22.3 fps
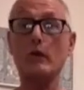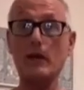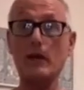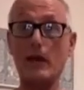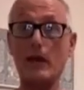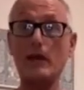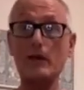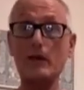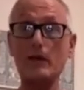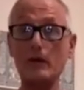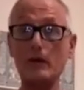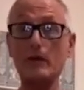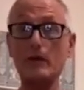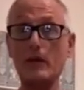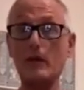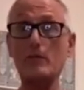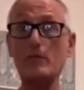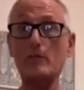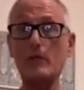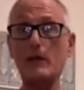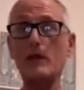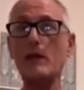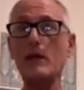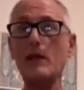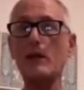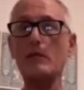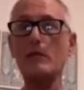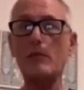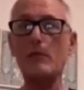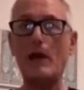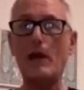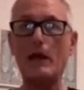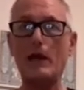that you can be a
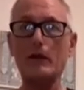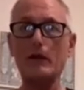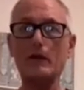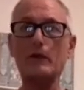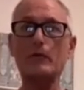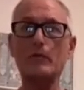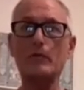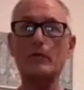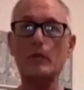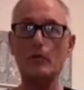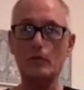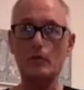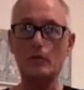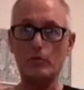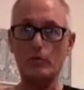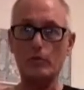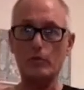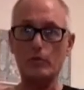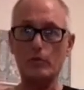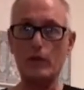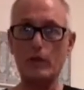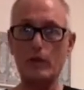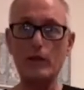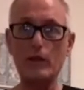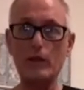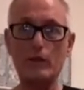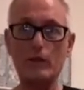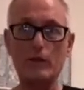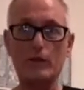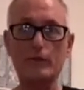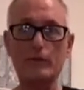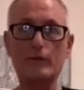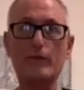better
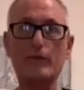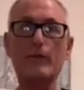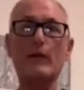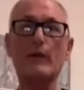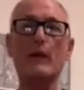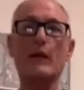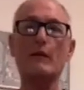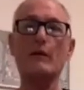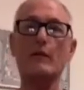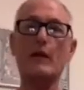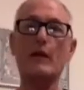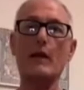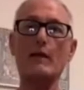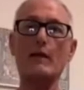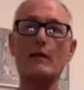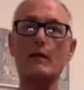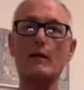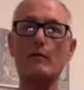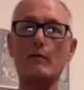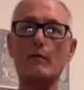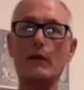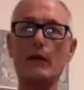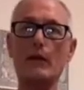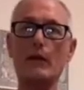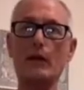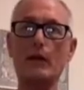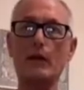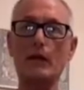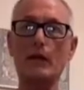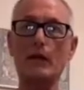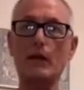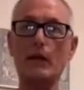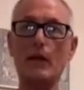breather. And the
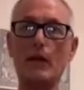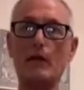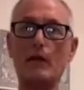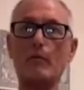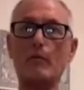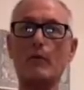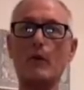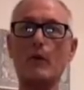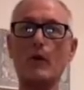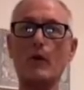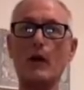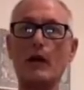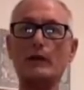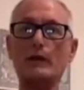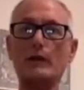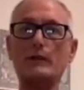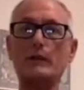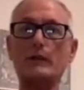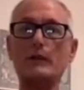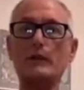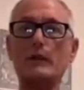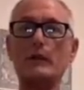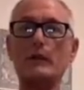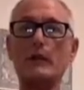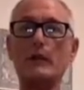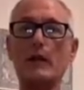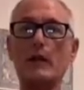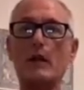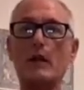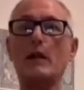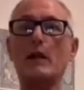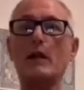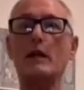ability to get more oxygen
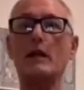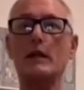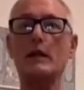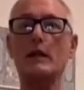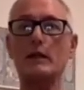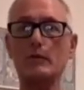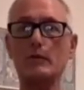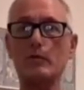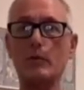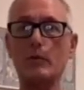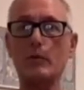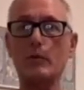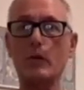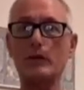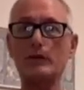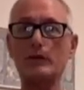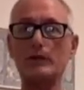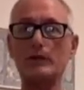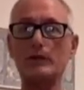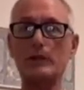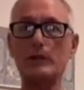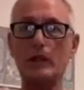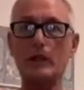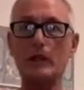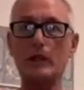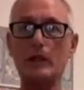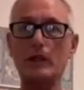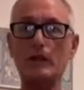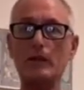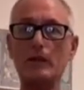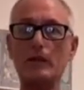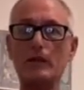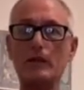is more chi.
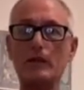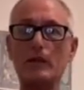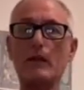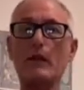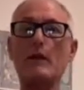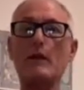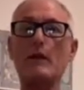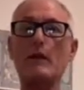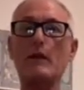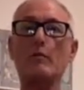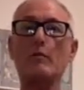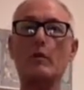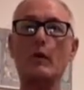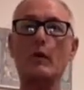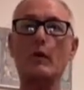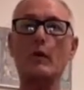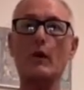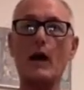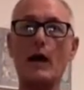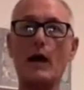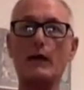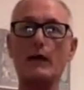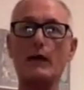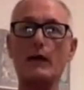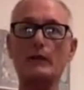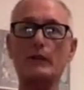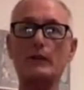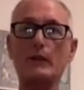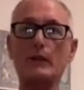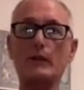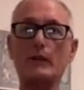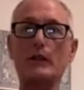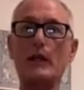More
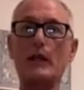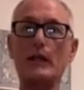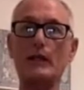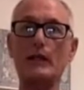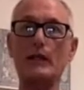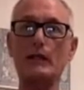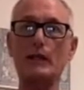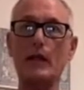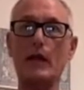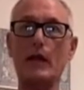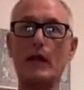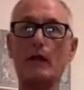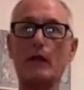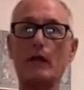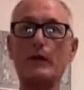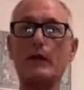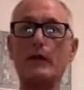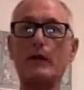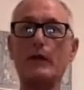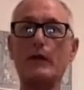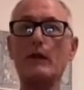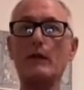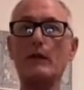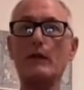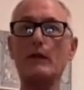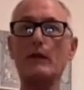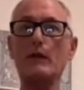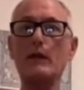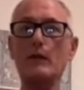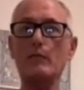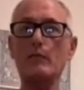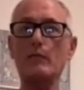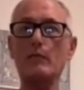oxygen is helping
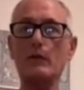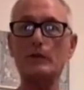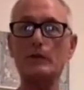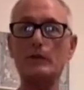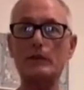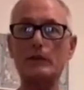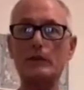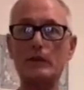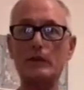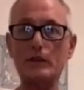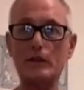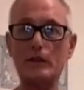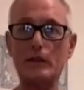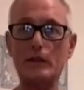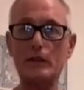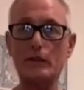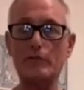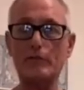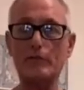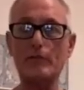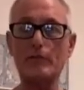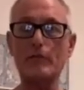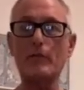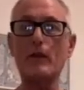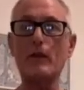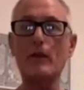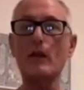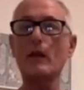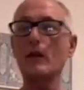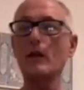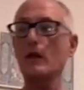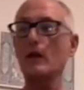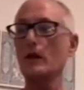the immune system.
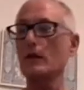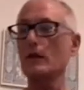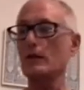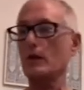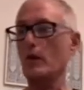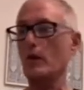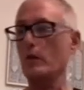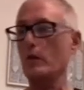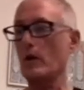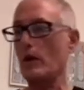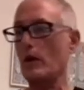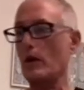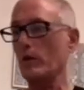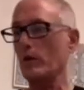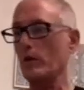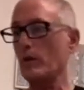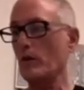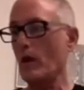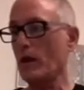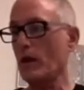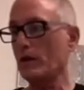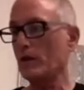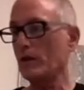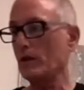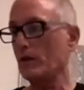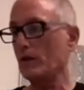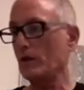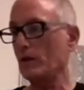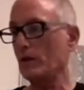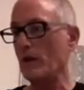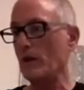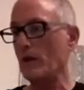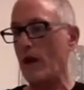So what we want to
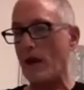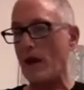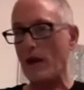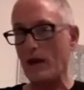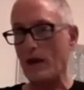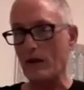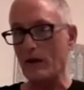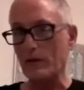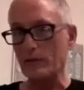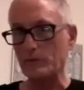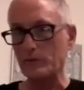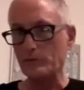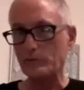do now